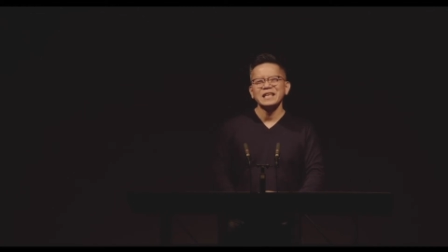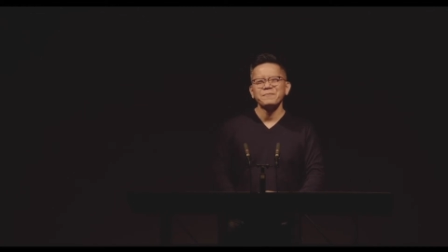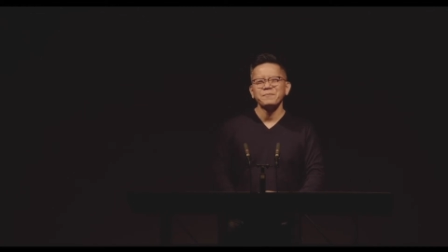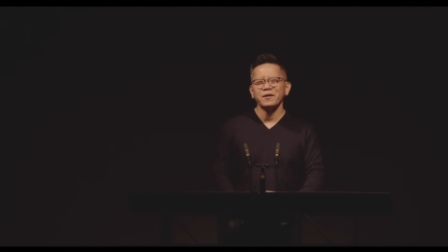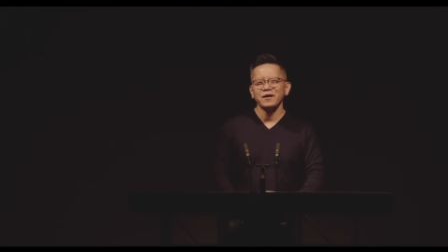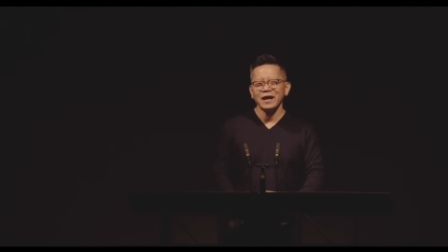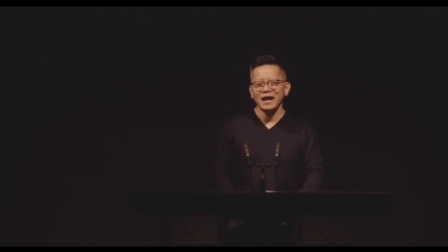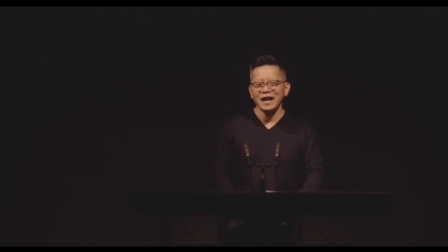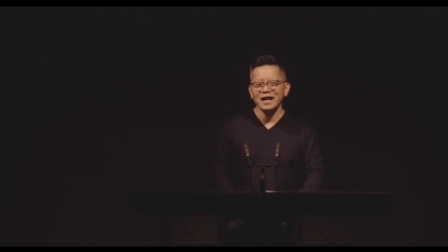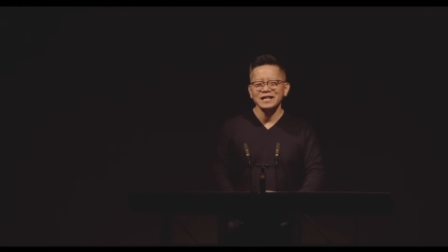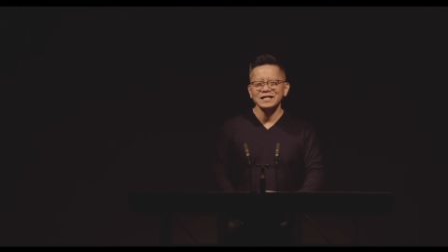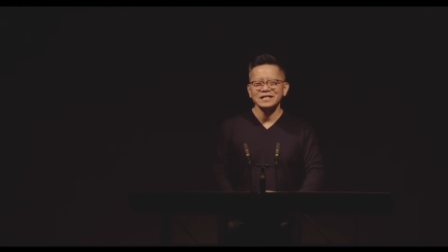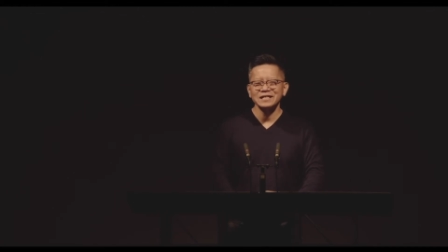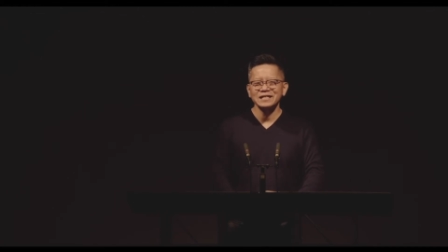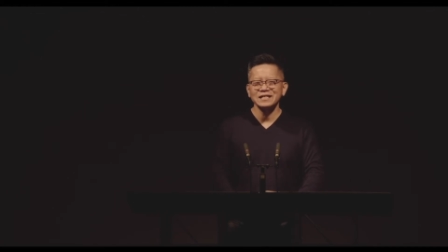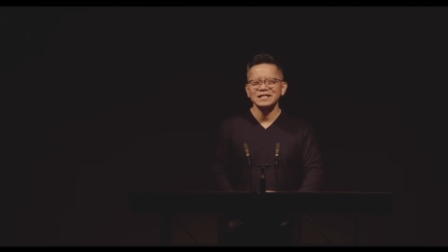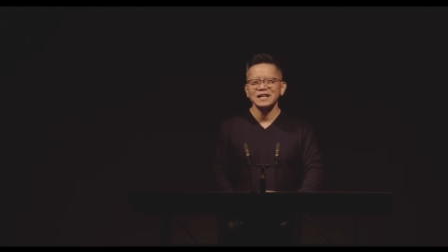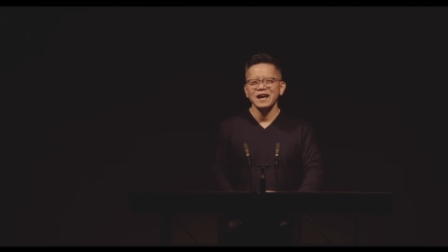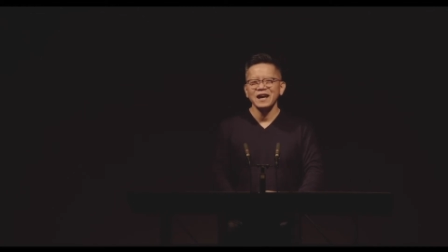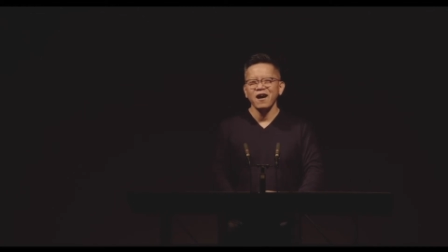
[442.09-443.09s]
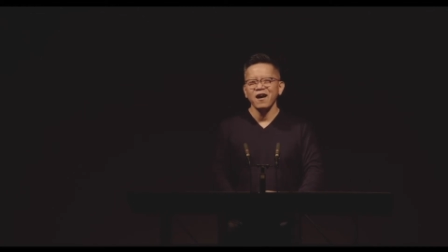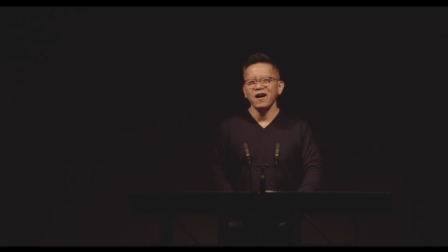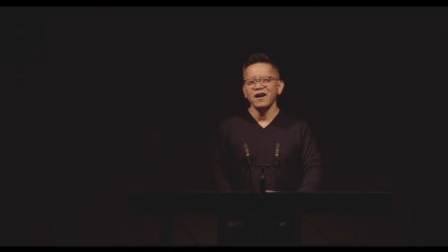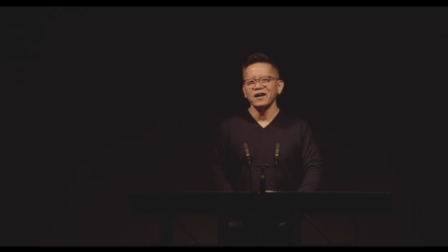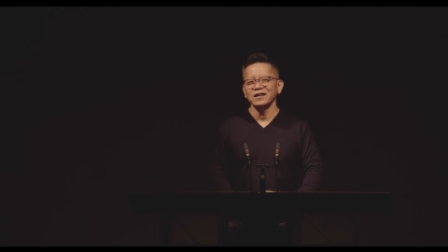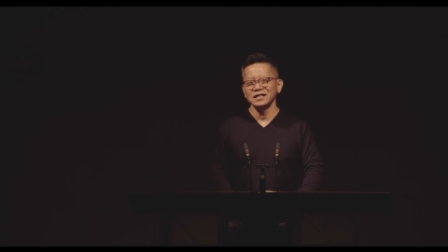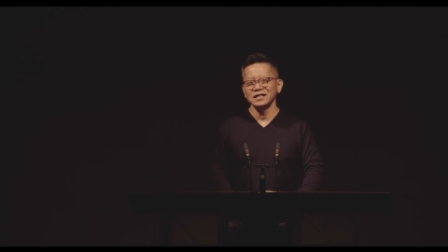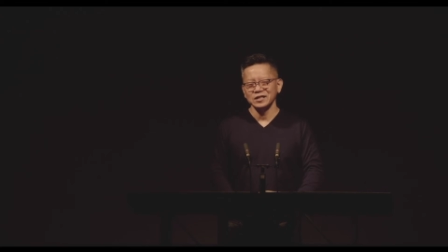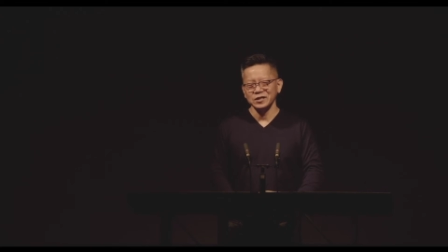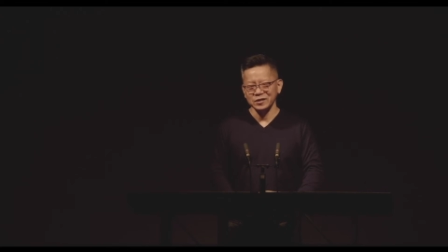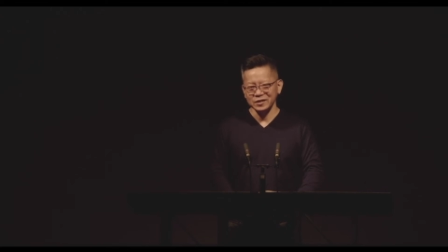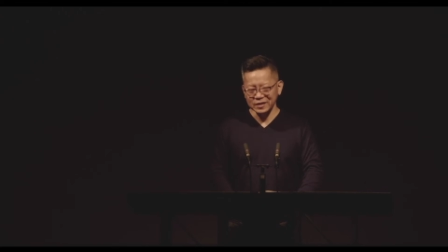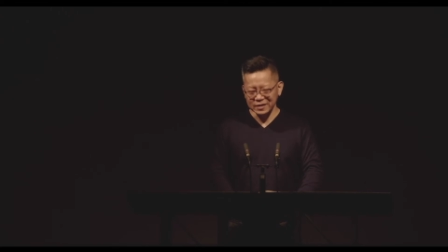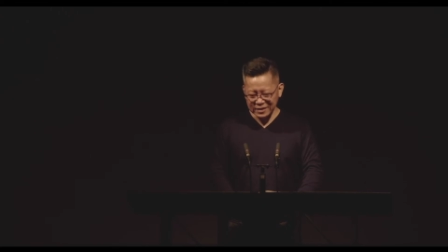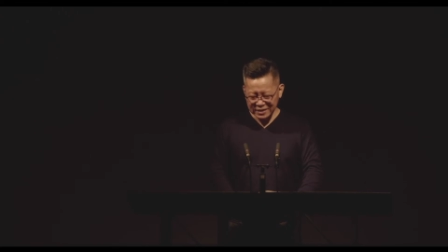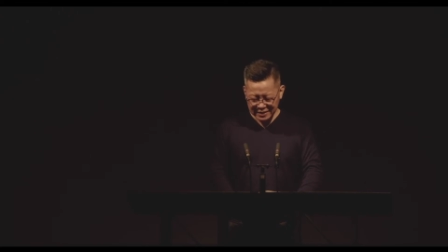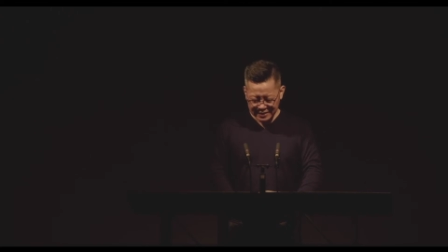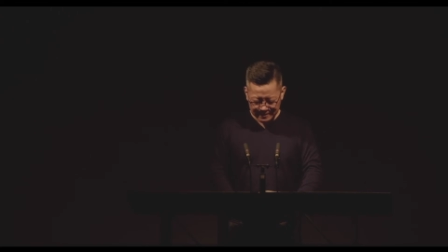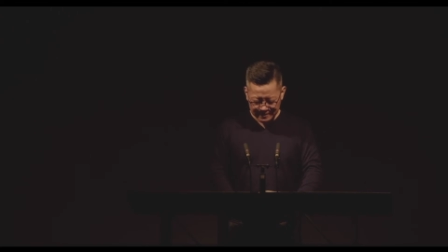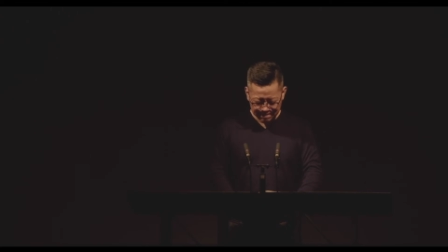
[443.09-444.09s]
our eyes on
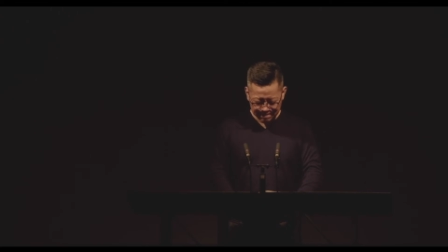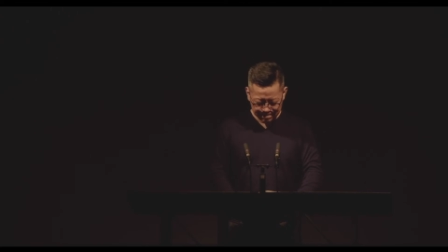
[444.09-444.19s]
eternity,